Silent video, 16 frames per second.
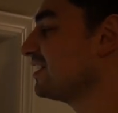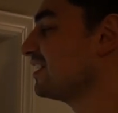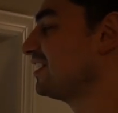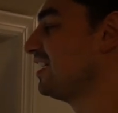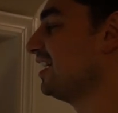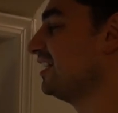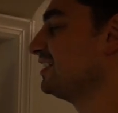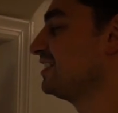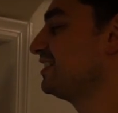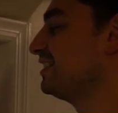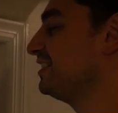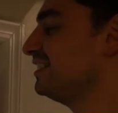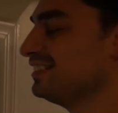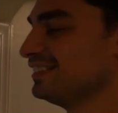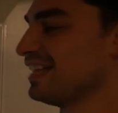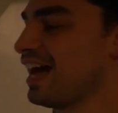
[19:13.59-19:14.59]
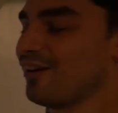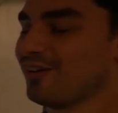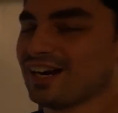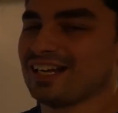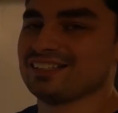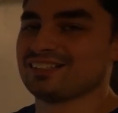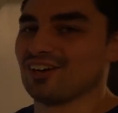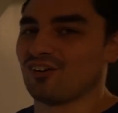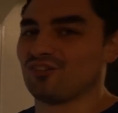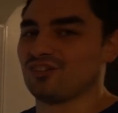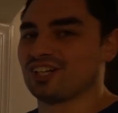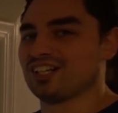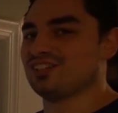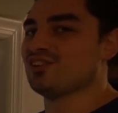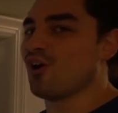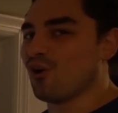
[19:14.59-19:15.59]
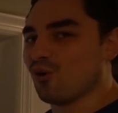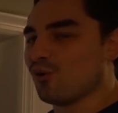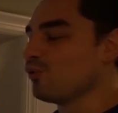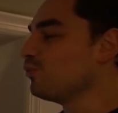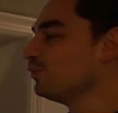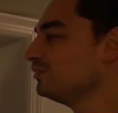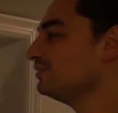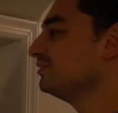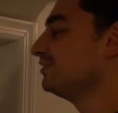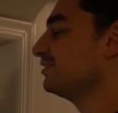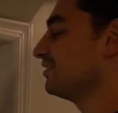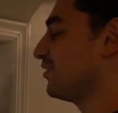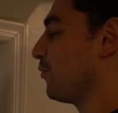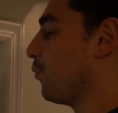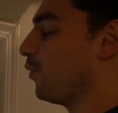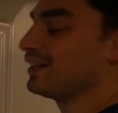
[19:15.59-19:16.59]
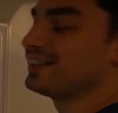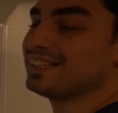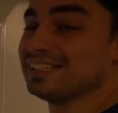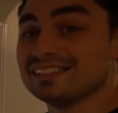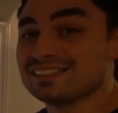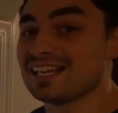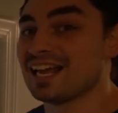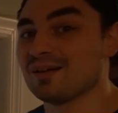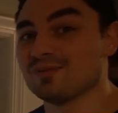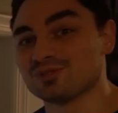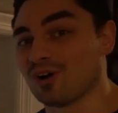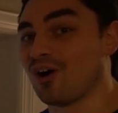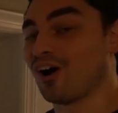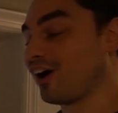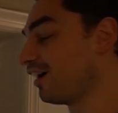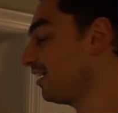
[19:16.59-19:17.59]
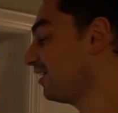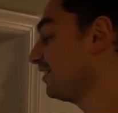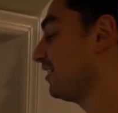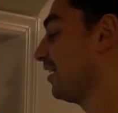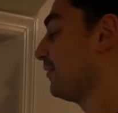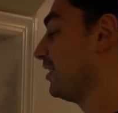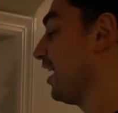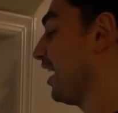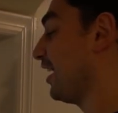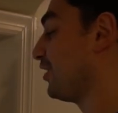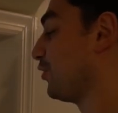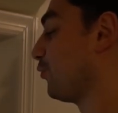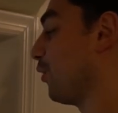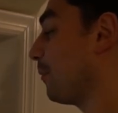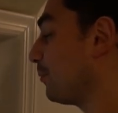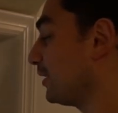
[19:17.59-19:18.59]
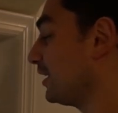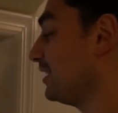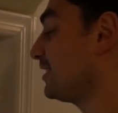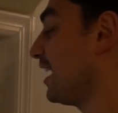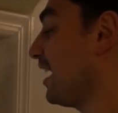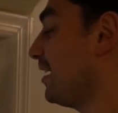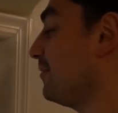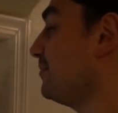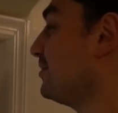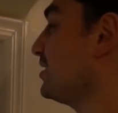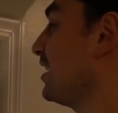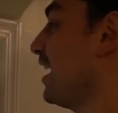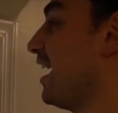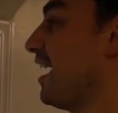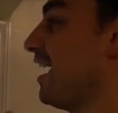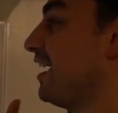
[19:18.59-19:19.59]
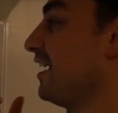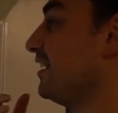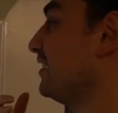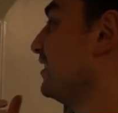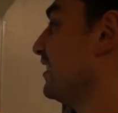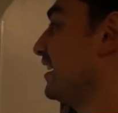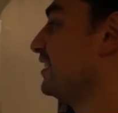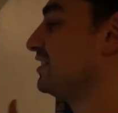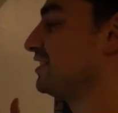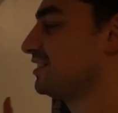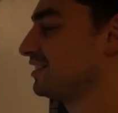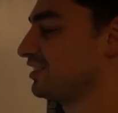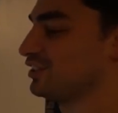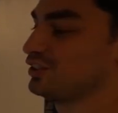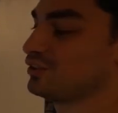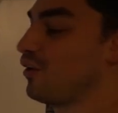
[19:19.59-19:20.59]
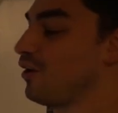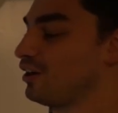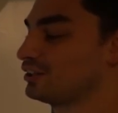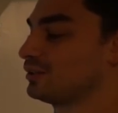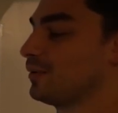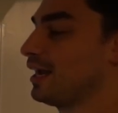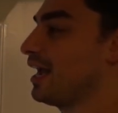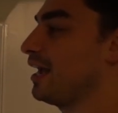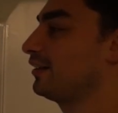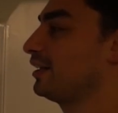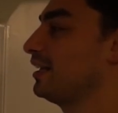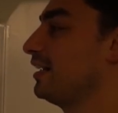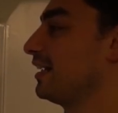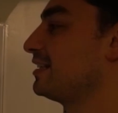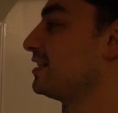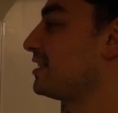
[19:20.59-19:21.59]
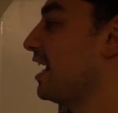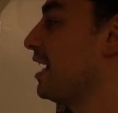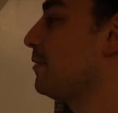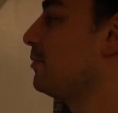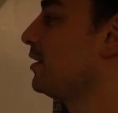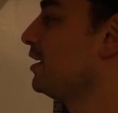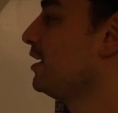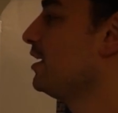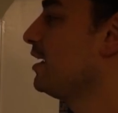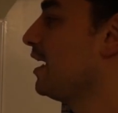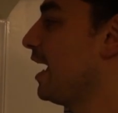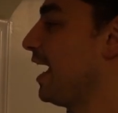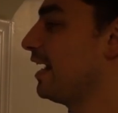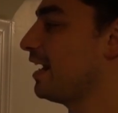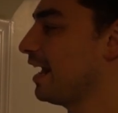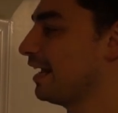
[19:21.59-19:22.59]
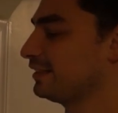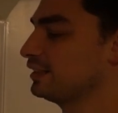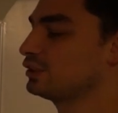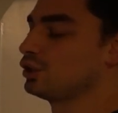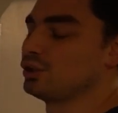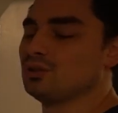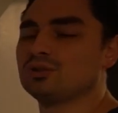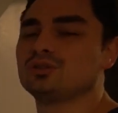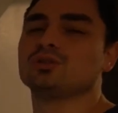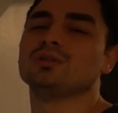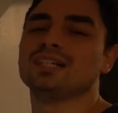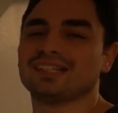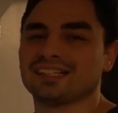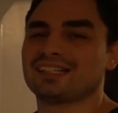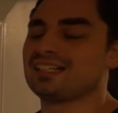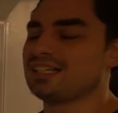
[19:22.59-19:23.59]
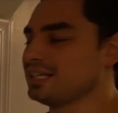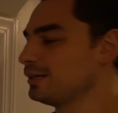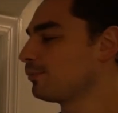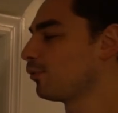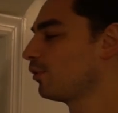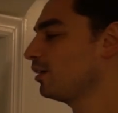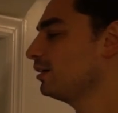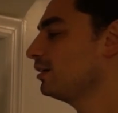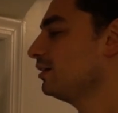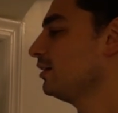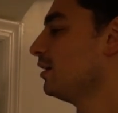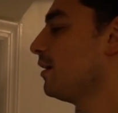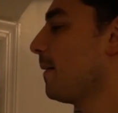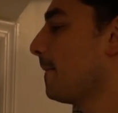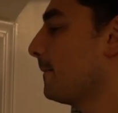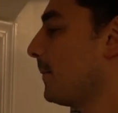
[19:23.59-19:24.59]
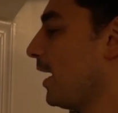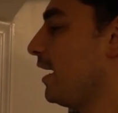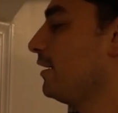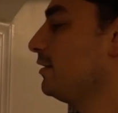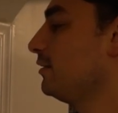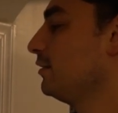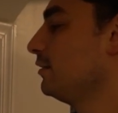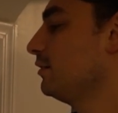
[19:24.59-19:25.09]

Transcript: kids nowadays don't really know what these games are. I mean, I grew up with these games and it's just awesome. I have to hit escape and exit. So you do need the keyboard, but